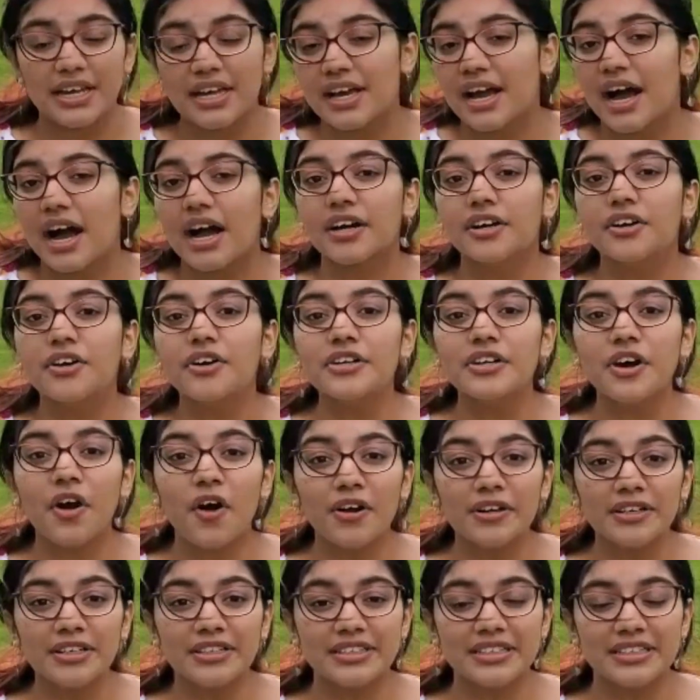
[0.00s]
A good
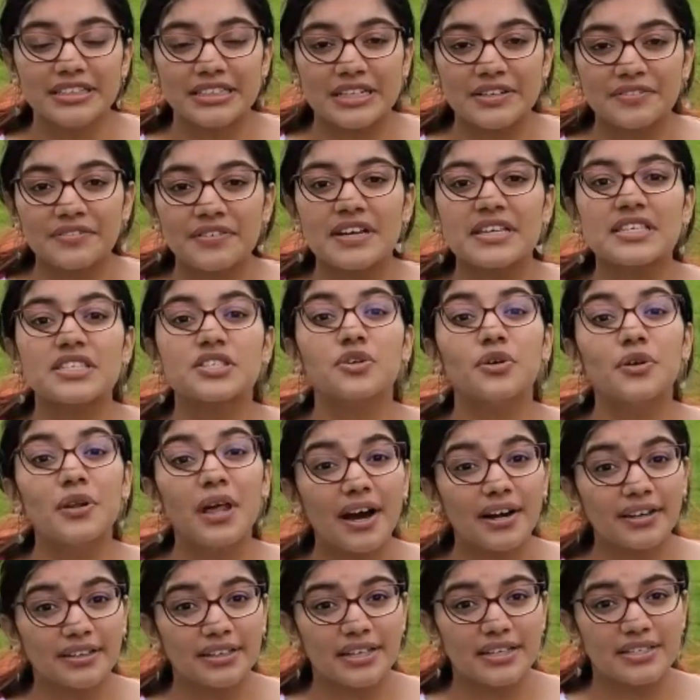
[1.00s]
alternative is
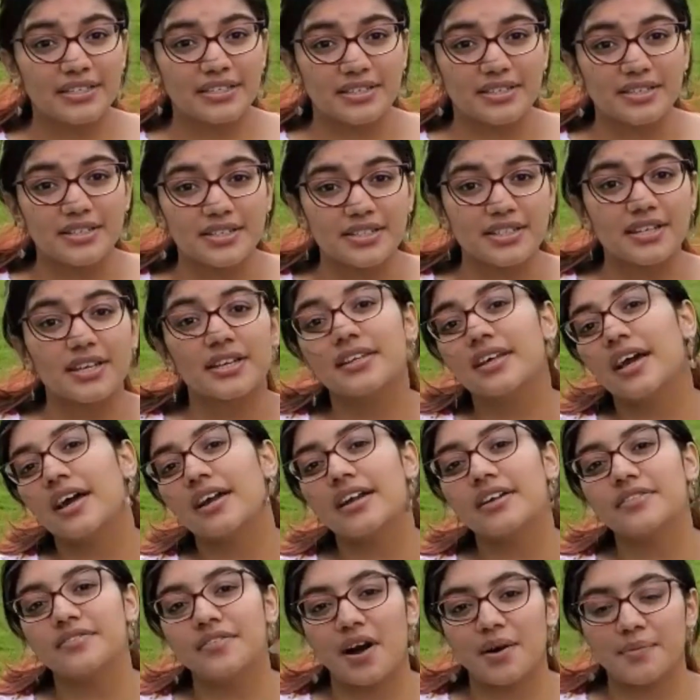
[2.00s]
solar geysers. They are
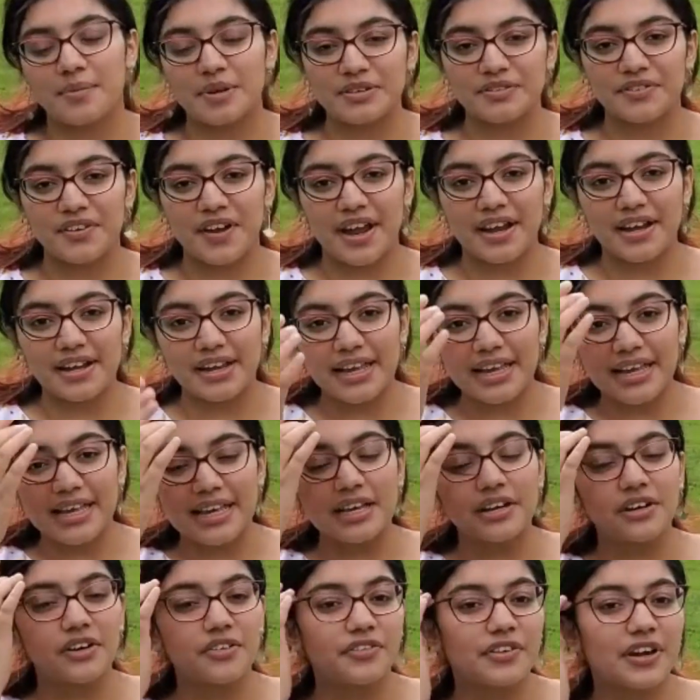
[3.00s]
environment friendly,
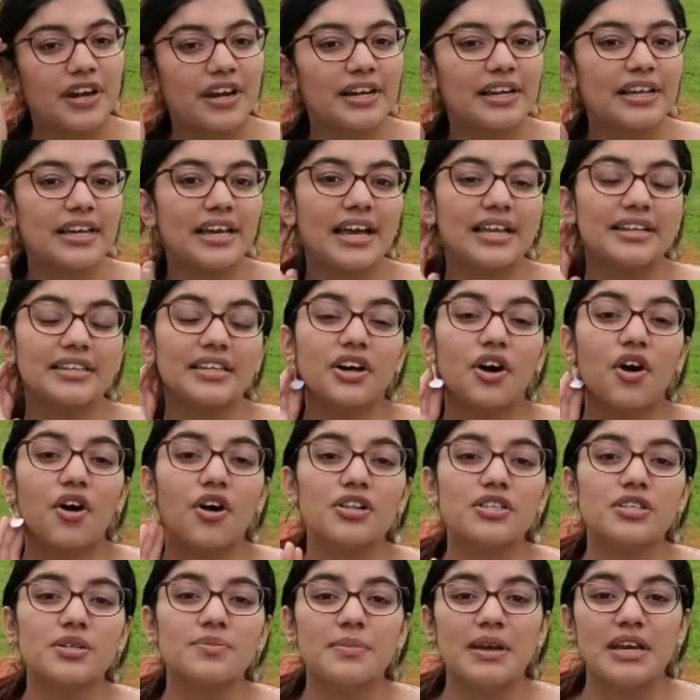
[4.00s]
eco-friendly and they
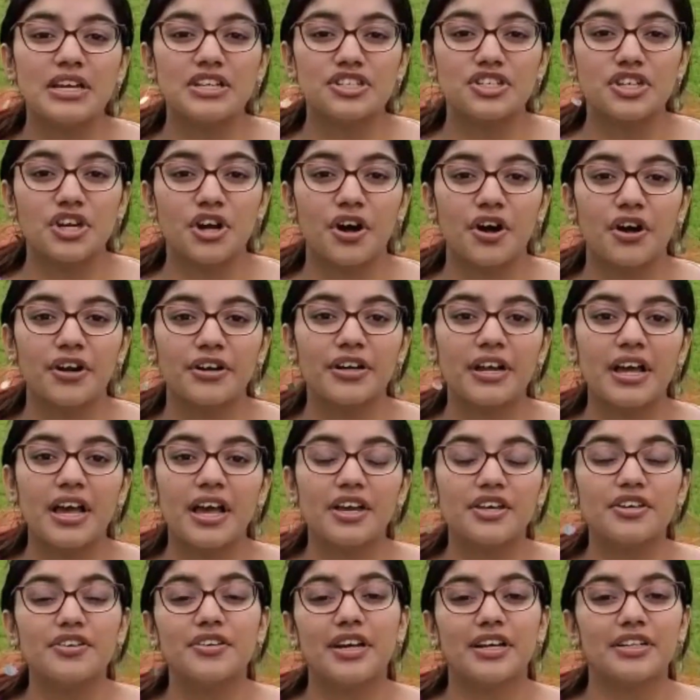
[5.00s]
also make sure
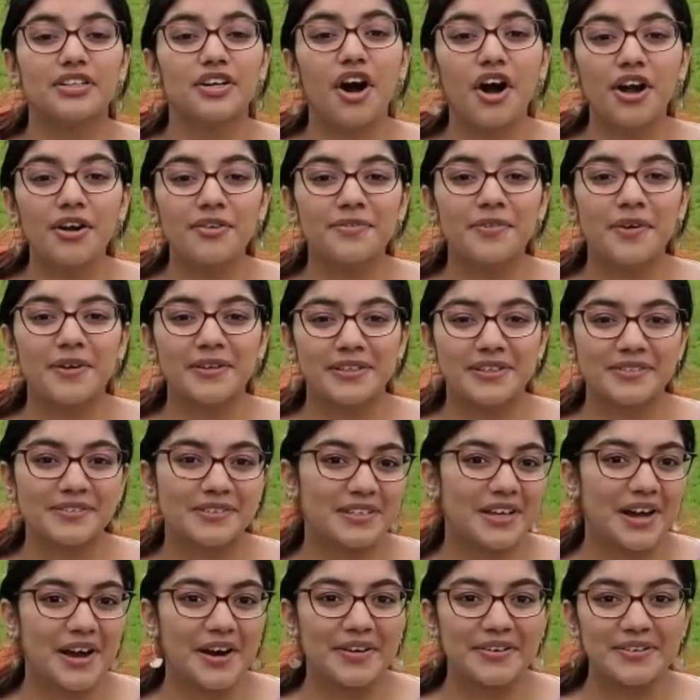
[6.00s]
you get hot water
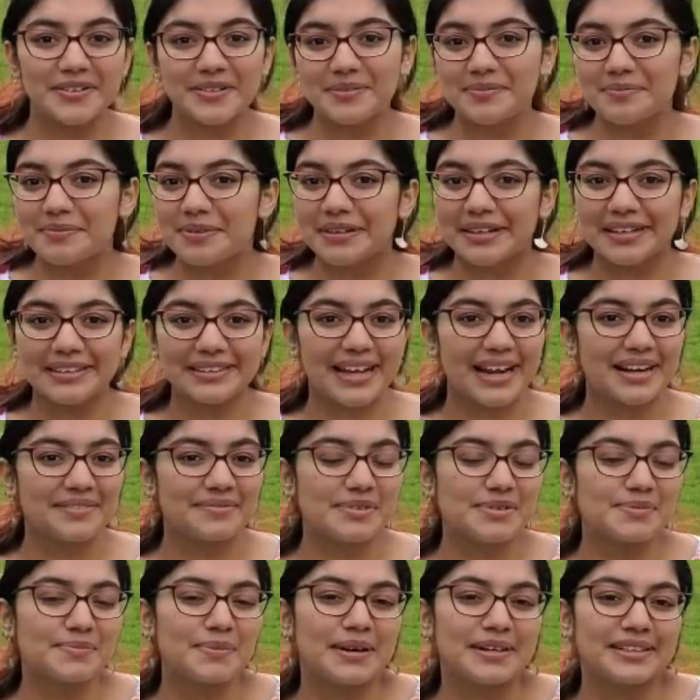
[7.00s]
without putting that
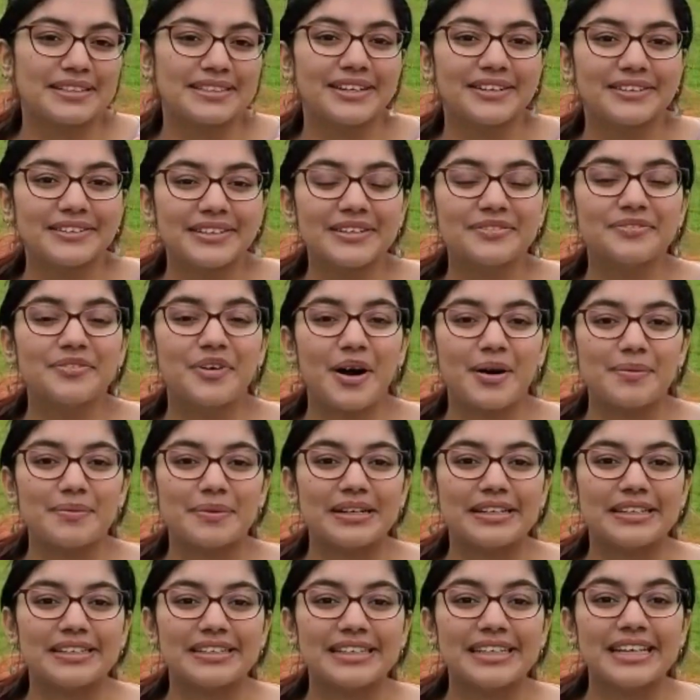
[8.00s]
much burden on the environment.